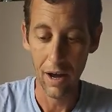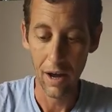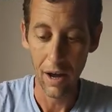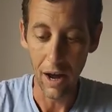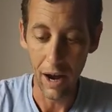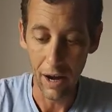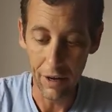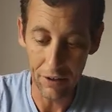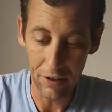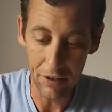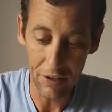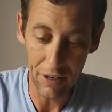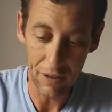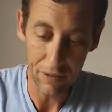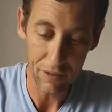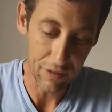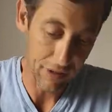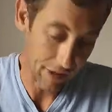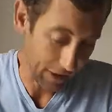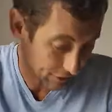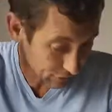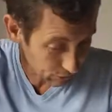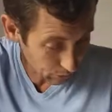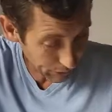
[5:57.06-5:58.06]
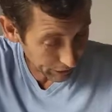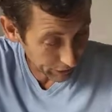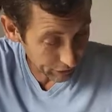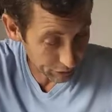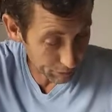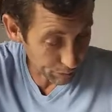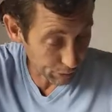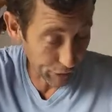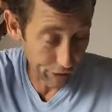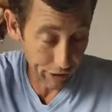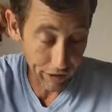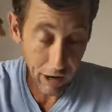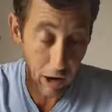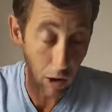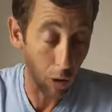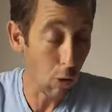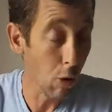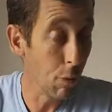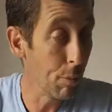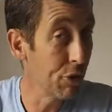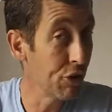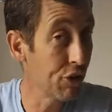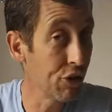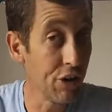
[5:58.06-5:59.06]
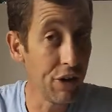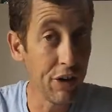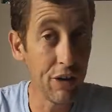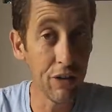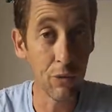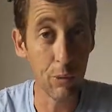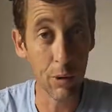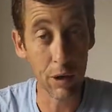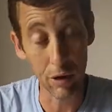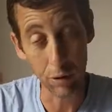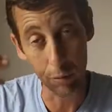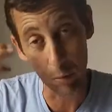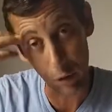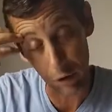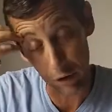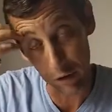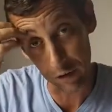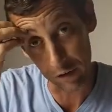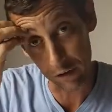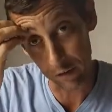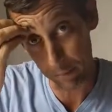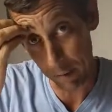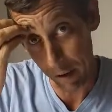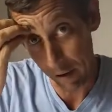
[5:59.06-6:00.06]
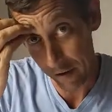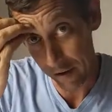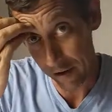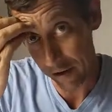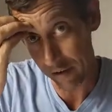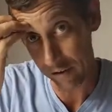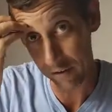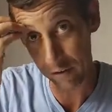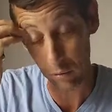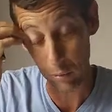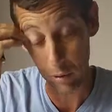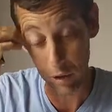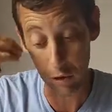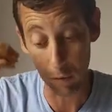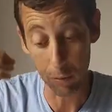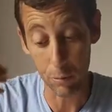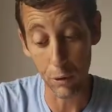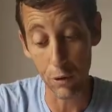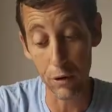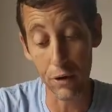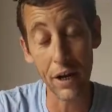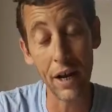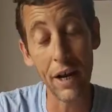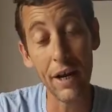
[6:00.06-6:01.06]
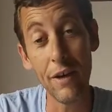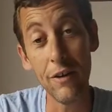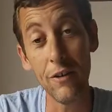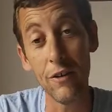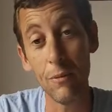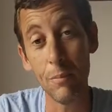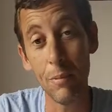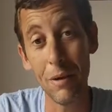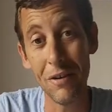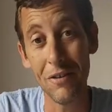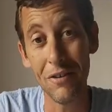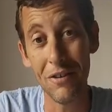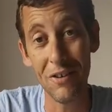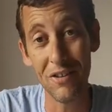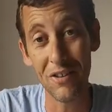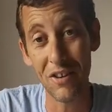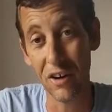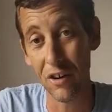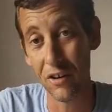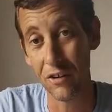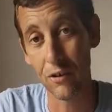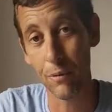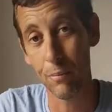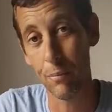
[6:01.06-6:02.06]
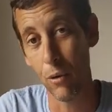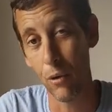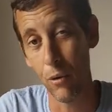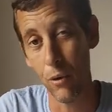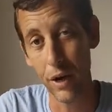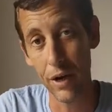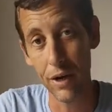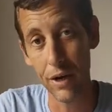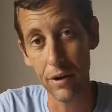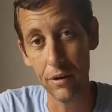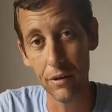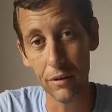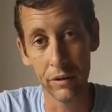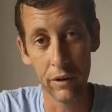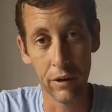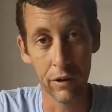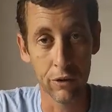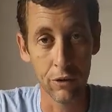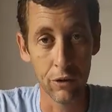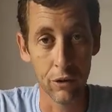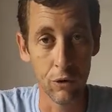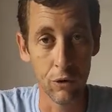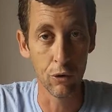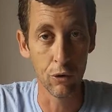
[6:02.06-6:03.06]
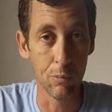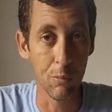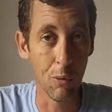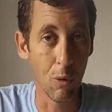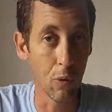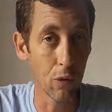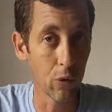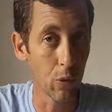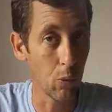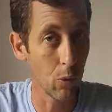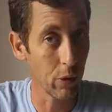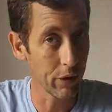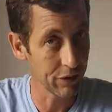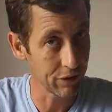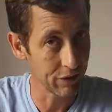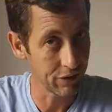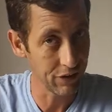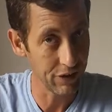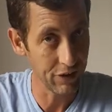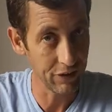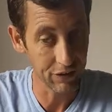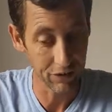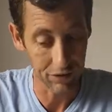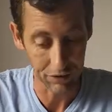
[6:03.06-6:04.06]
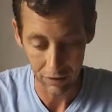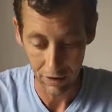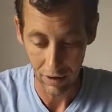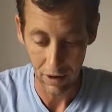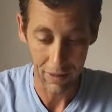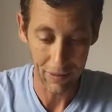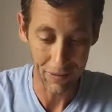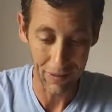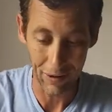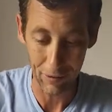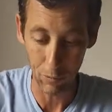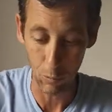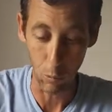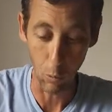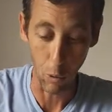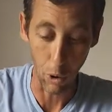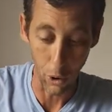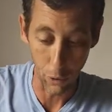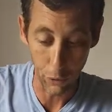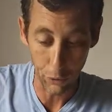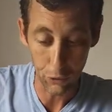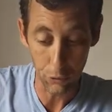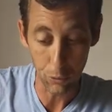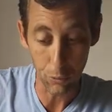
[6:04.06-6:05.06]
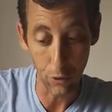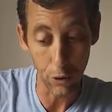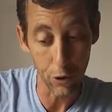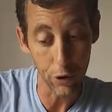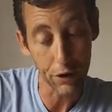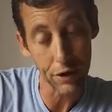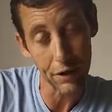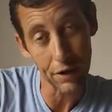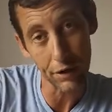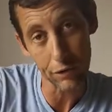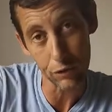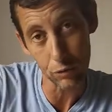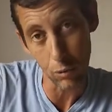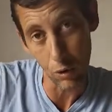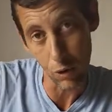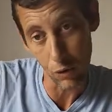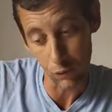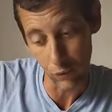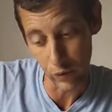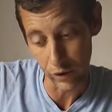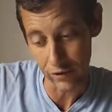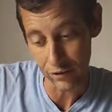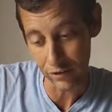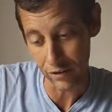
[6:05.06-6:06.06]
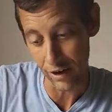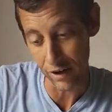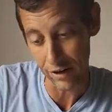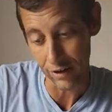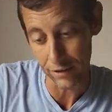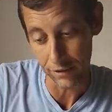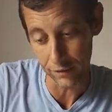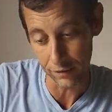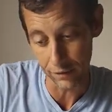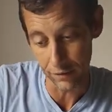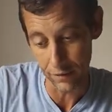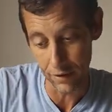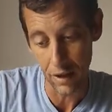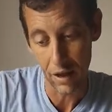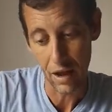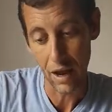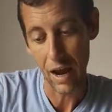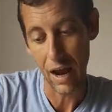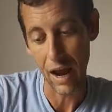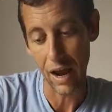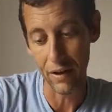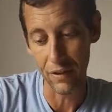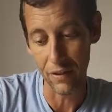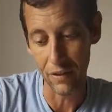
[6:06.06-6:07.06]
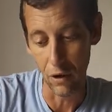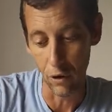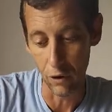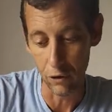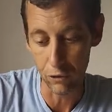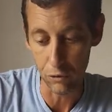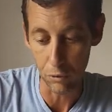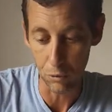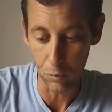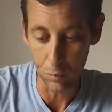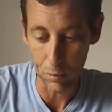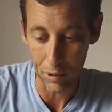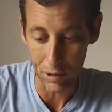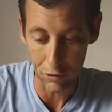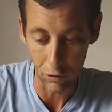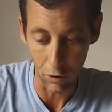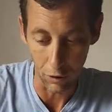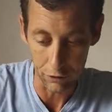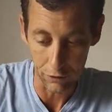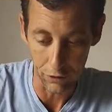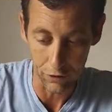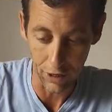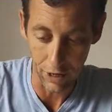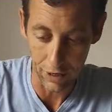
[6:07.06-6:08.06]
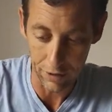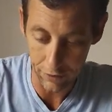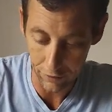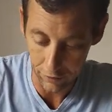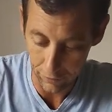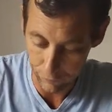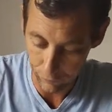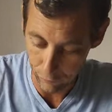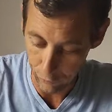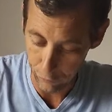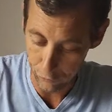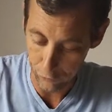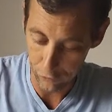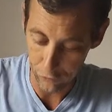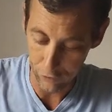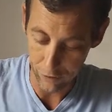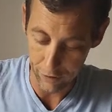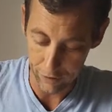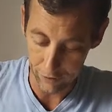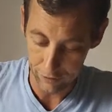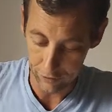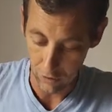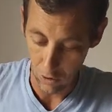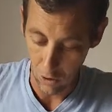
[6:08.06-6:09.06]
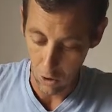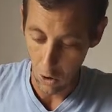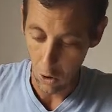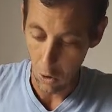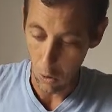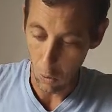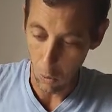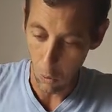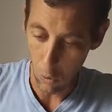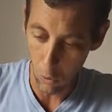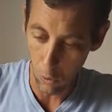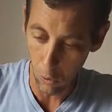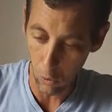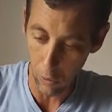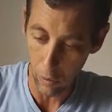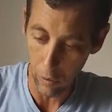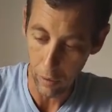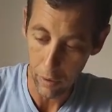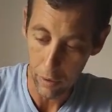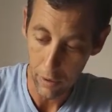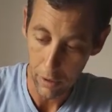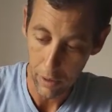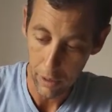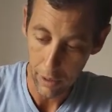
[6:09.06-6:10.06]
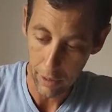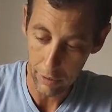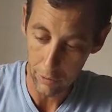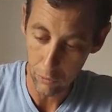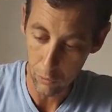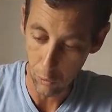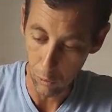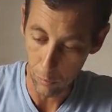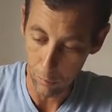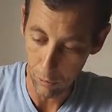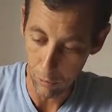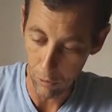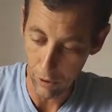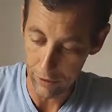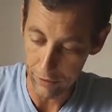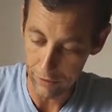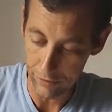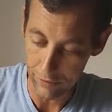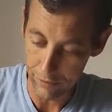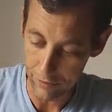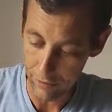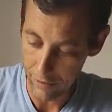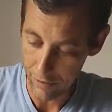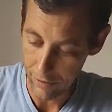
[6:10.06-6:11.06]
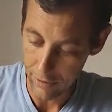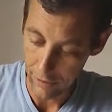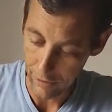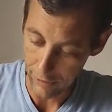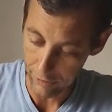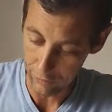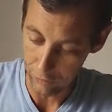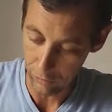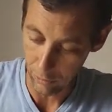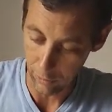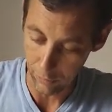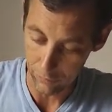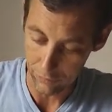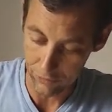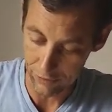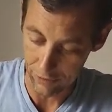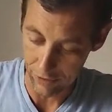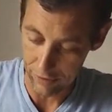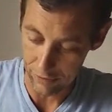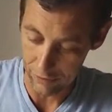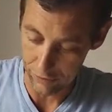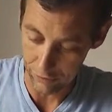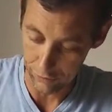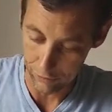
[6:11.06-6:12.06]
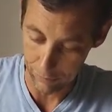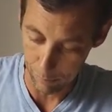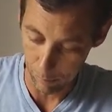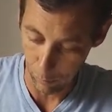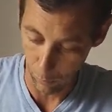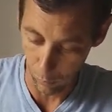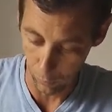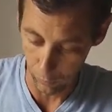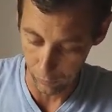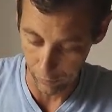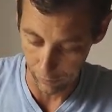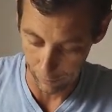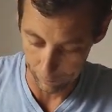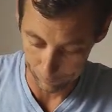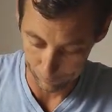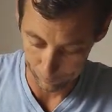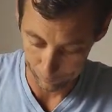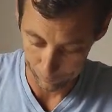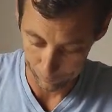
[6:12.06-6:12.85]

Underneath these, we could put in our aubergines, we could put in asparagus, we could put in any species that is a perennial, that is going more than one season, that won't work in our 12-week cycle, and those would be dotted under the fruit trees or incorporated into our scented border.